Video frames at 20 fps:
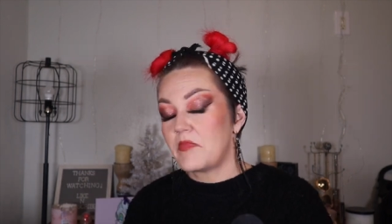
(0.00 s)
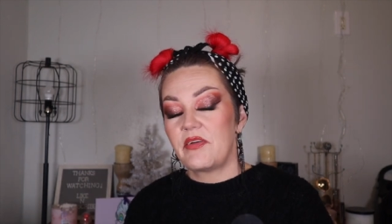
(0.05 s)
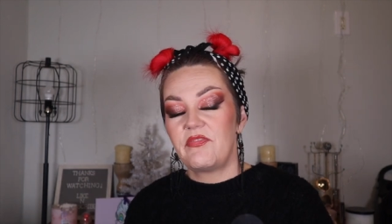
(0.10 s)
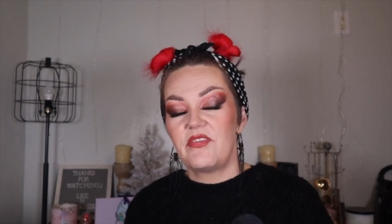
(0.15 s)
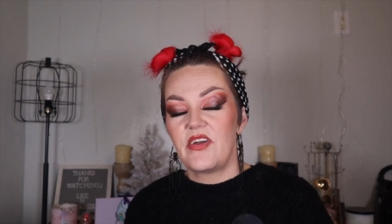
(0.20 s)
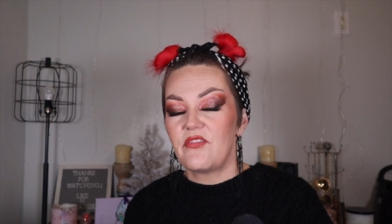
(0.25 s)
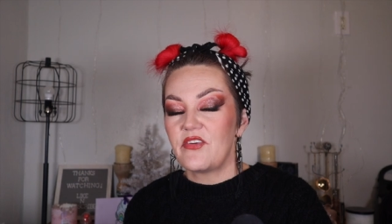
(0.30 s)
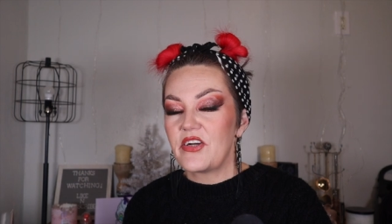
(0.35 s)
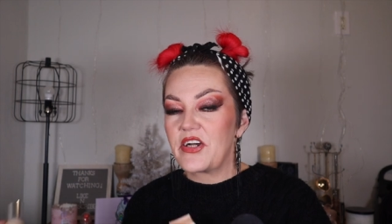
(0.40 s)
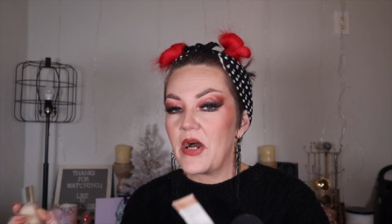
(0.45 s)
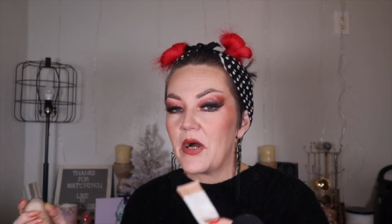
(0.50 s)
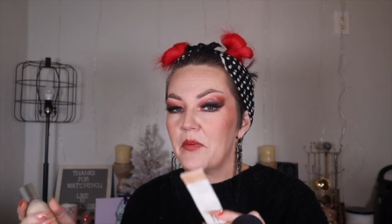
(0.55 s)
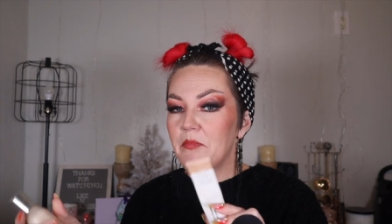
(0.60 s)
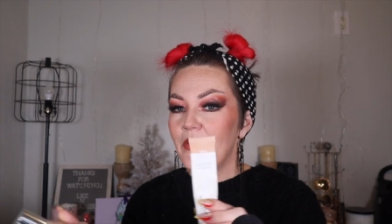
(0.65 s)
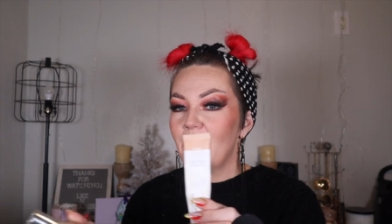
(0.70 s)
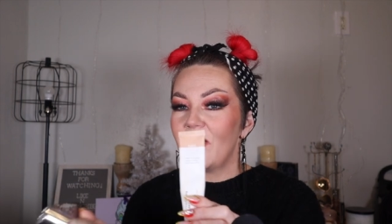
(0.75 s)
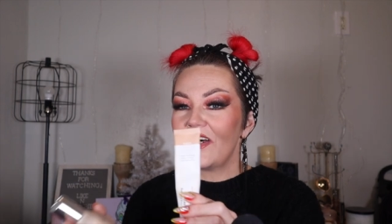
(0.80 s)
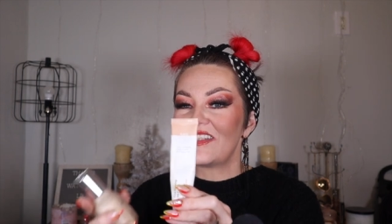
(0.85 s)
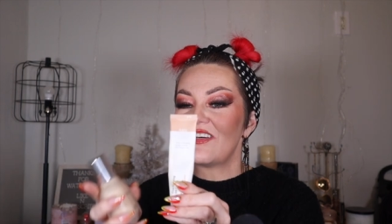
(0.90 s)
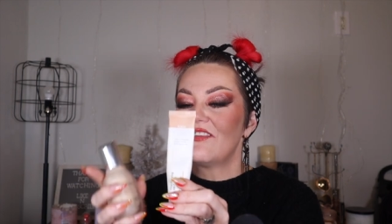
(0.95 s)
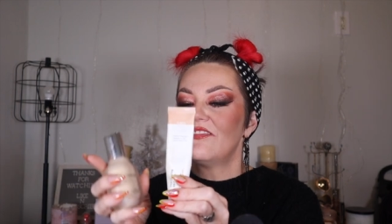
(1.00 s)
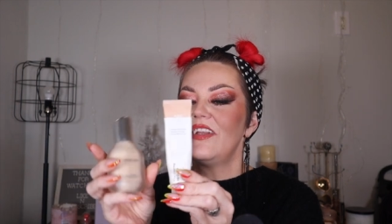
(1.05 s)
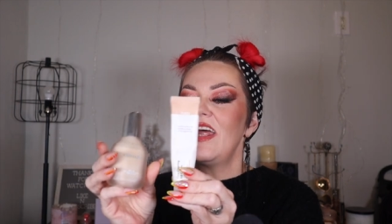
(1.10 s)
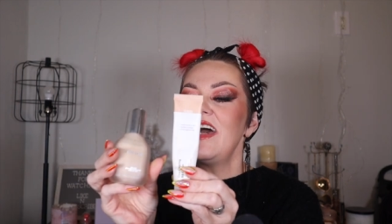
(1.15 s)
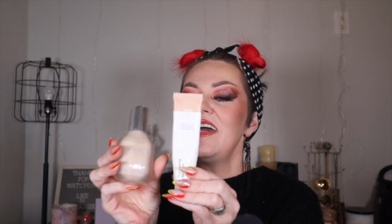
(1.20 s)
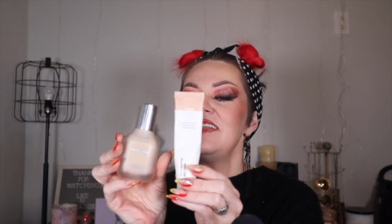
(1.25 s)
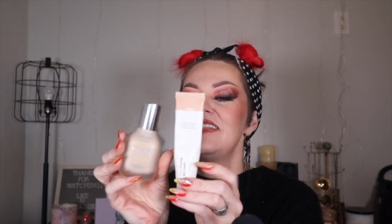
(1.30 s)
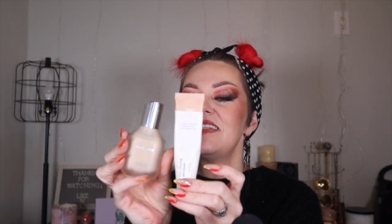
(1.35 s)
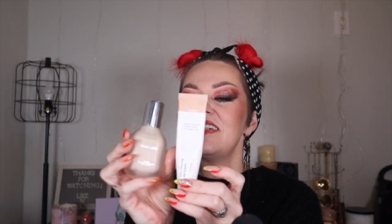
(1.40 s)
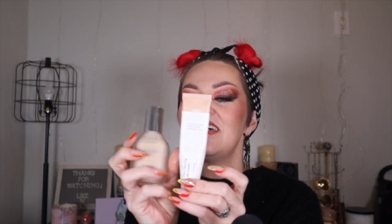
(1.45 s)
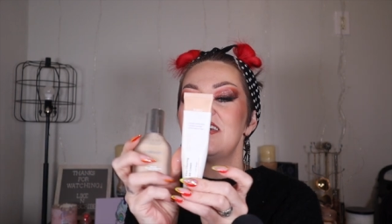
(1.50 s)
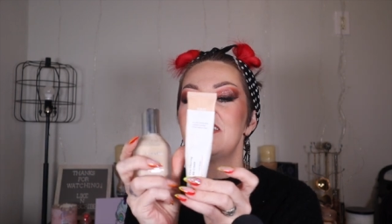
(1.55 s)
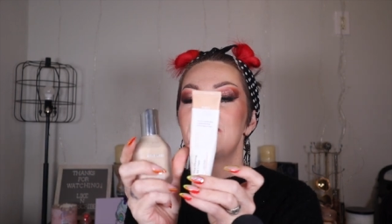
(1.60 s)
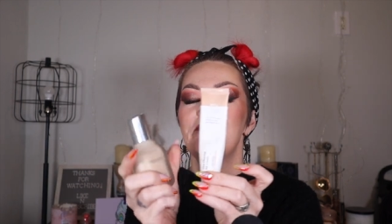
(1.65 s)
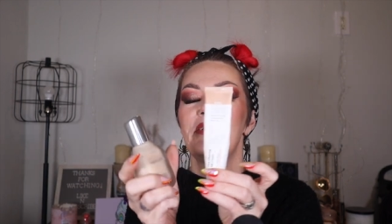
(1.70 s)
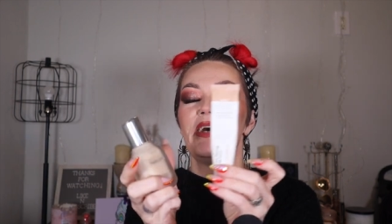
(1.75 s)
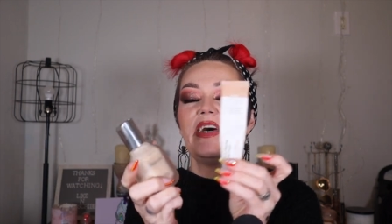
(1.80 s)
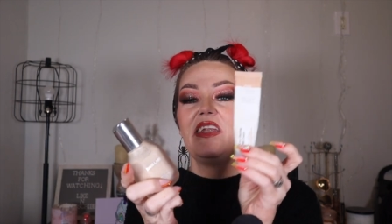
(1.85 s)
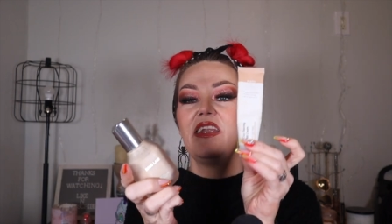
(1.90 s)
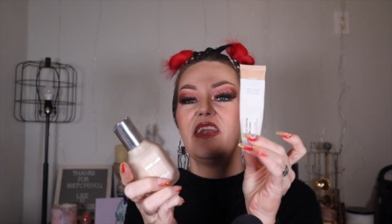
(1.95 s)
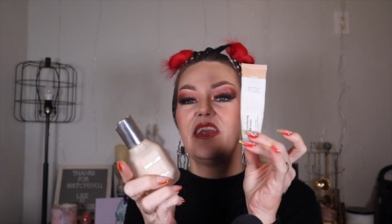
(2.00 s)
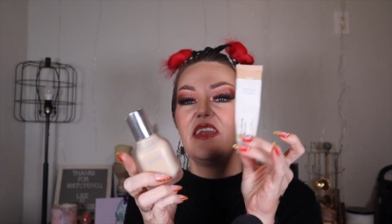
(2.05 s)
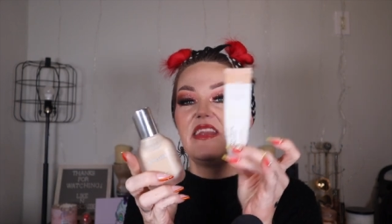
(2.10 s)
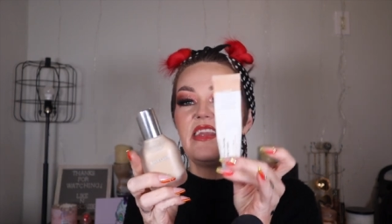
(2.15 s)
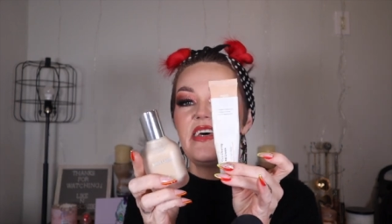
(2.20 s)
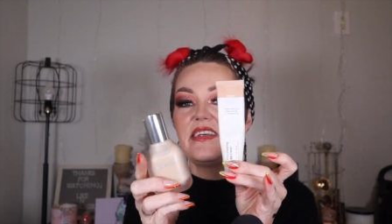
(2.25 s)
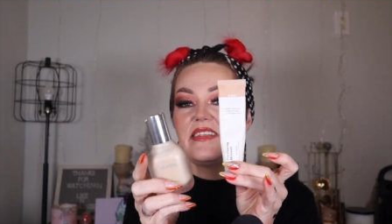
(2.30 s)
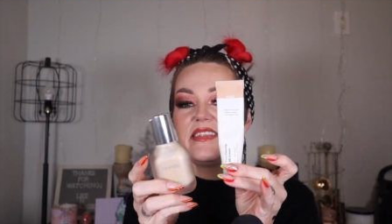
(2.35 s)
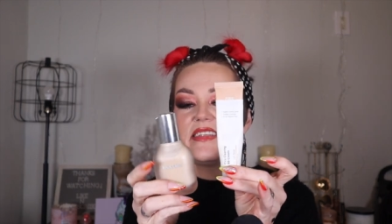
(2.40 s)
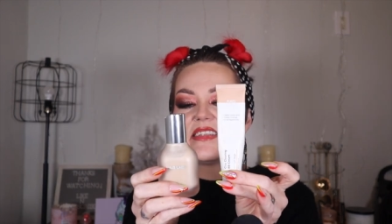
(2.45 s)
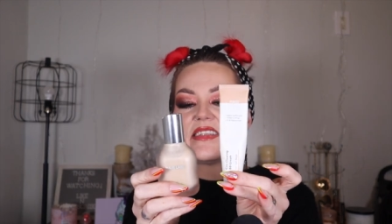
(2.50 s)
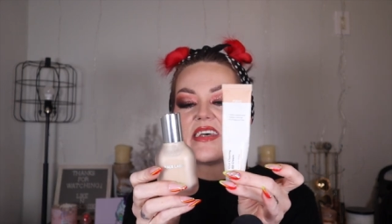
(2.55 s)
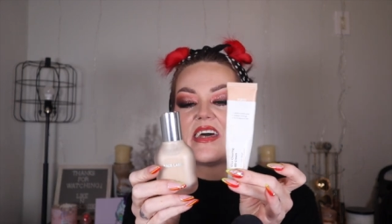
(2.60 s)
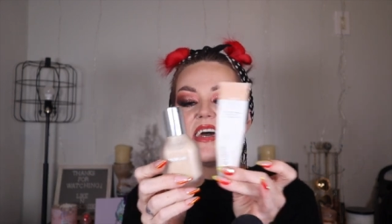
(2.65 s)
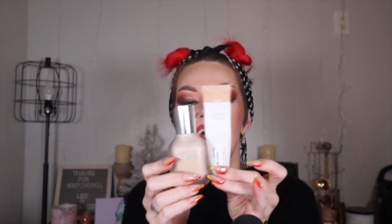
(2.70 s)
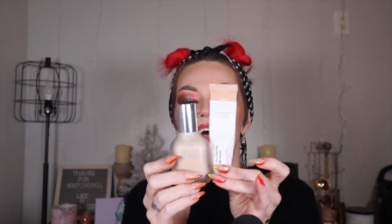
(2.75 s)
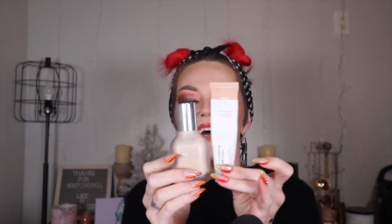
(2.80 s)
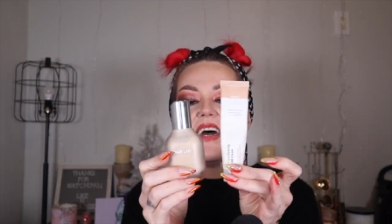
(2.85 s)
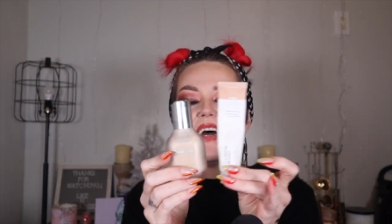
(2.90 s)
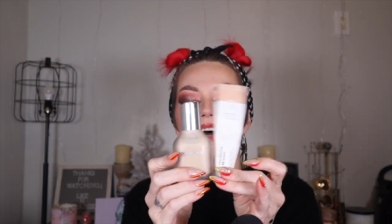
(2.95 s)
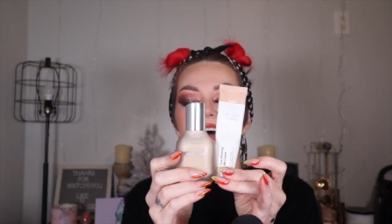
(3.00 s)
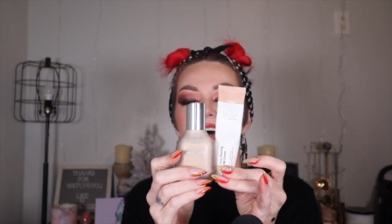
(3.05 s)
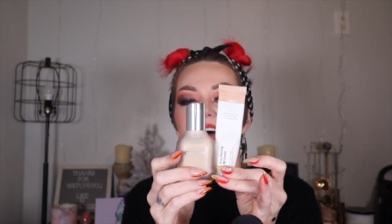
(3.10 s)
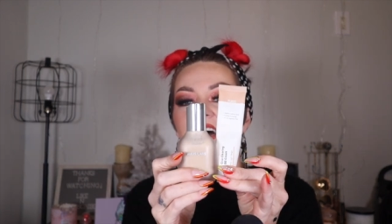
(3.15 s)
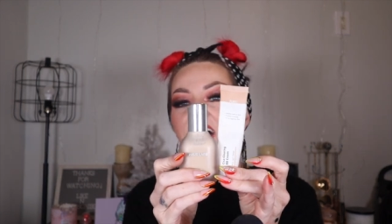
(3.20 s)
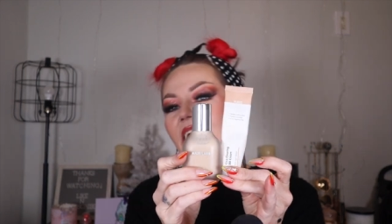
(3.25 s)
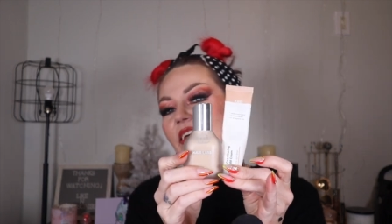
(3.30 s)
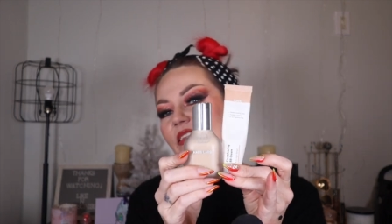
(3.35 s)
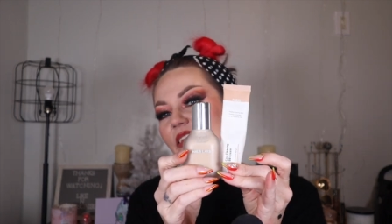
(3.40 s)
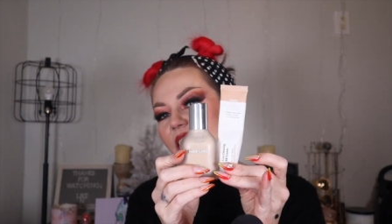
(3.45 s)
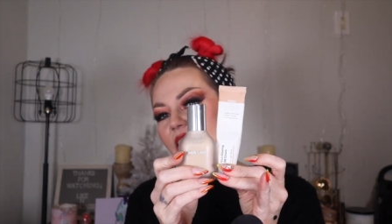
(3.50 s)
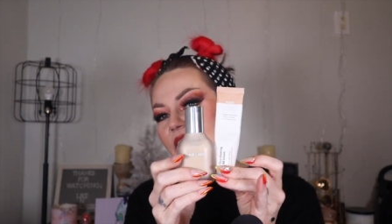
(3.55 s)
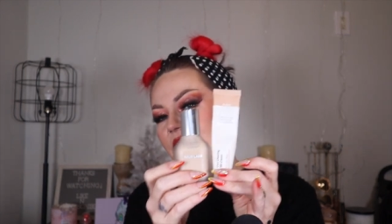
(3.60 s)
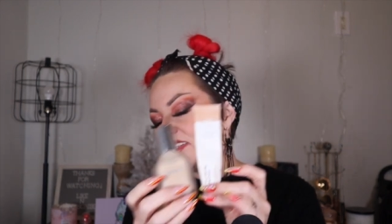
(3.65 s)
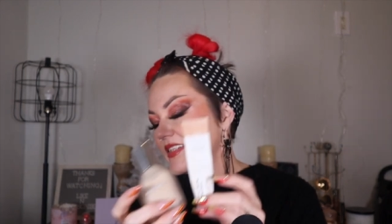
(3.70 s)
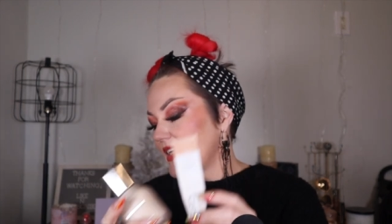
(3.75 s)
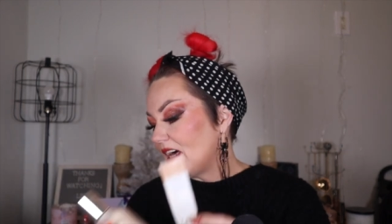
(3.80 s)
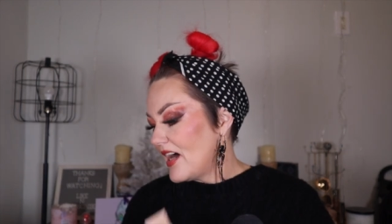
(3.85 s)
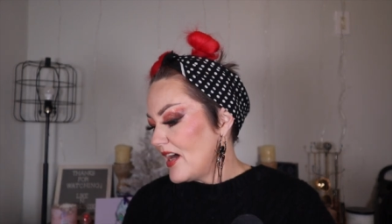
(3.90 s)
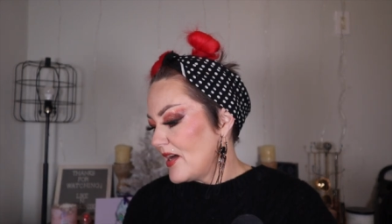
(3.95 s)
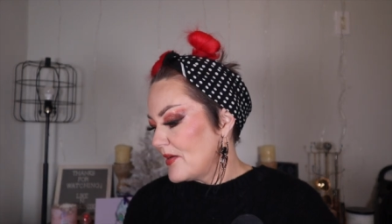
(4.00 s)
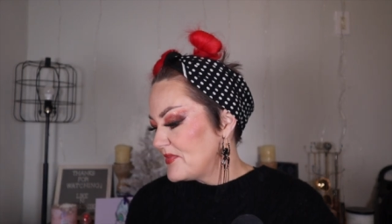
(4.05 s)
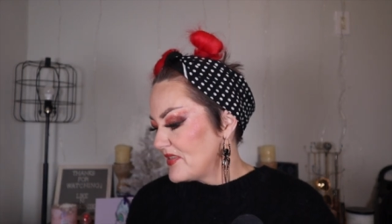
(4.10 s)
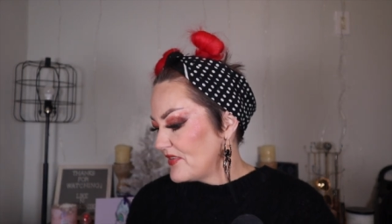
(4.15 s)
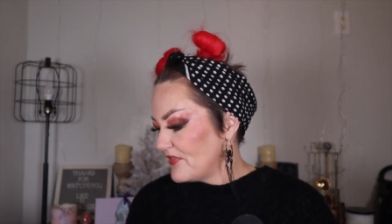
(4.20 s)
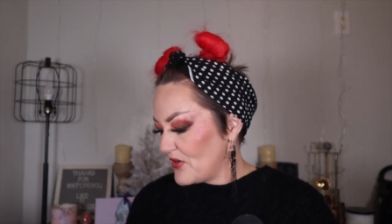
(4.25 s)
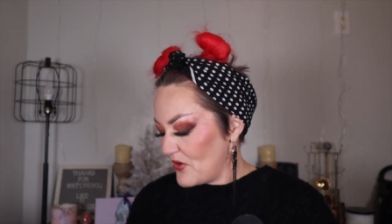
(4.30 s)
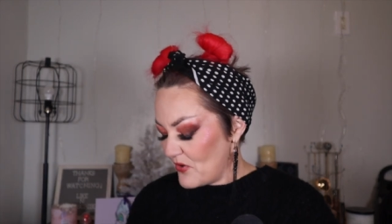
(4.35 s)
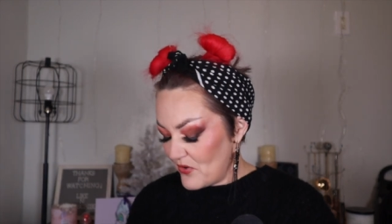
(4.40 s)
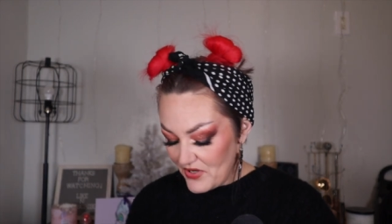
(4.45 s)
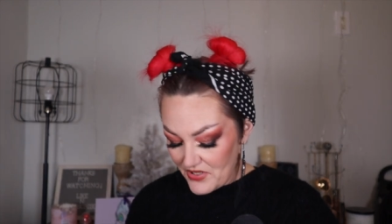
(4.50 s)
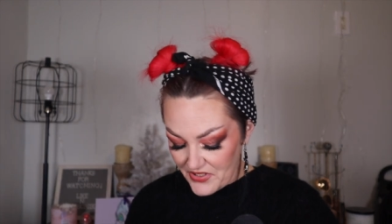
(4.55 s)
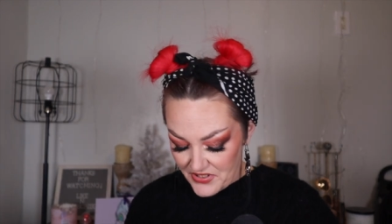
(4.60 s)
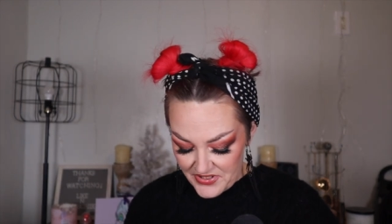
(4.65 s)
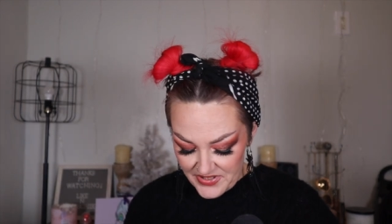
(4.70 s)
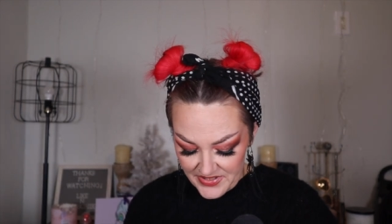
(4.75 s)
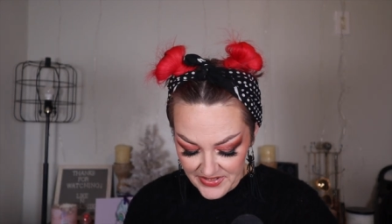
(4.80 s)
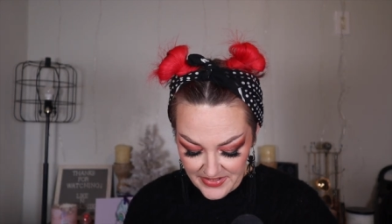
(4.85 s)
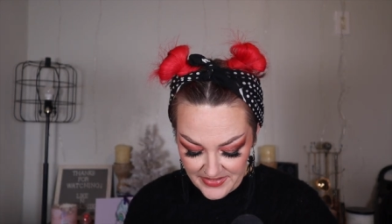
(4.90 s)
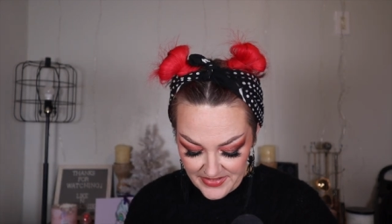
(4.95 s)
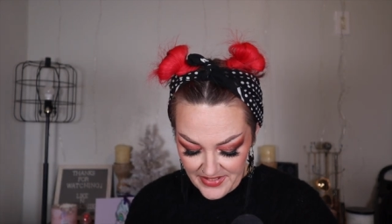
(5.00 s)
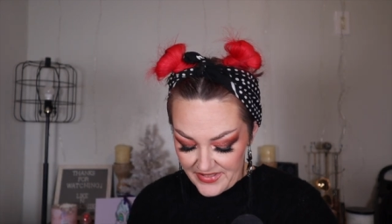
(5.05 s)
My favorite combo as of late has been this and the House Labs, of course, because